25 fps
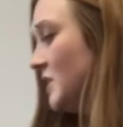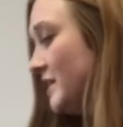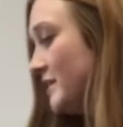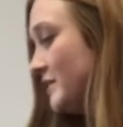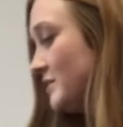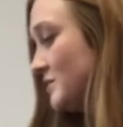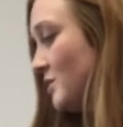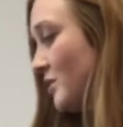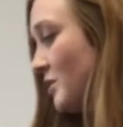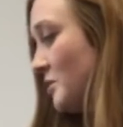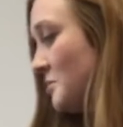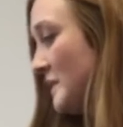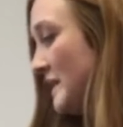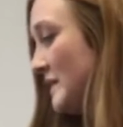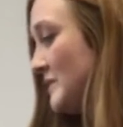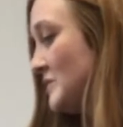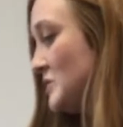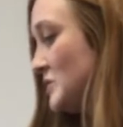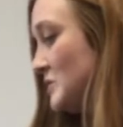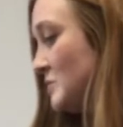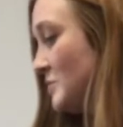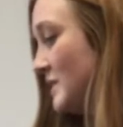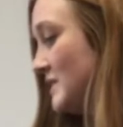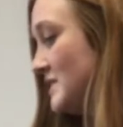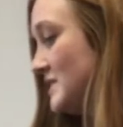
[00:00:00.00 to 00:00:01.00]
so the mouse
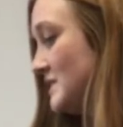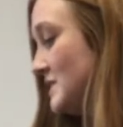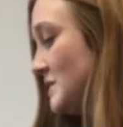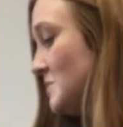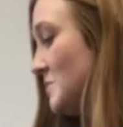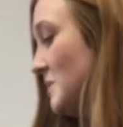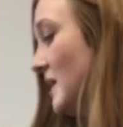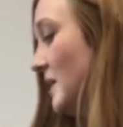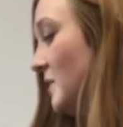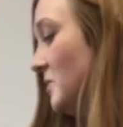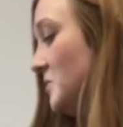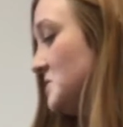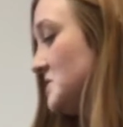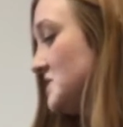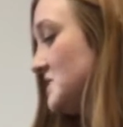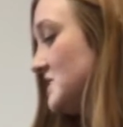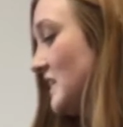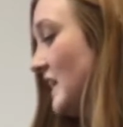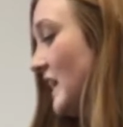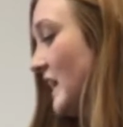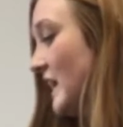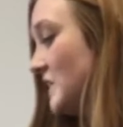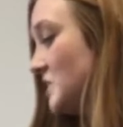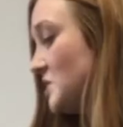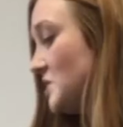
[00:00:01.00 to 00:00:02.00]
spits them out,
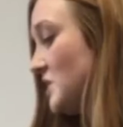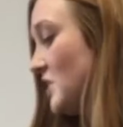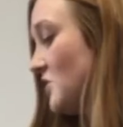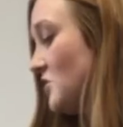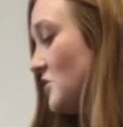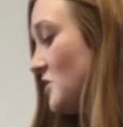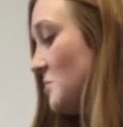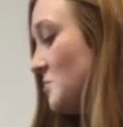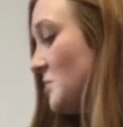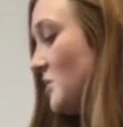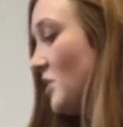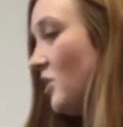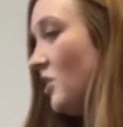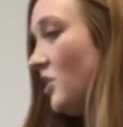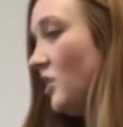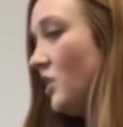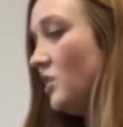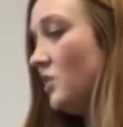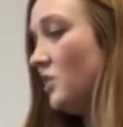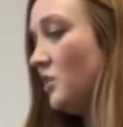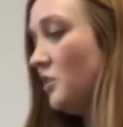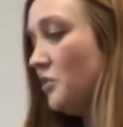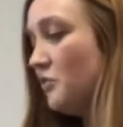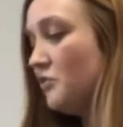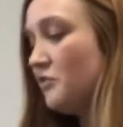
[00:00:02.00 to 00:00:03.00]
scattering them all
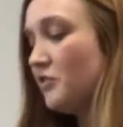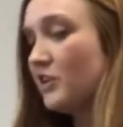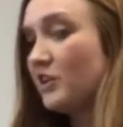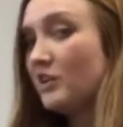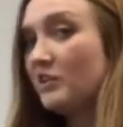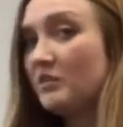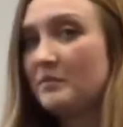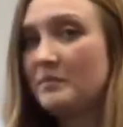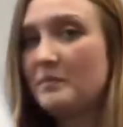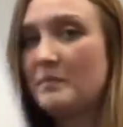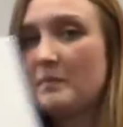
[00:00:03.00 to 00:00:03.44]
over.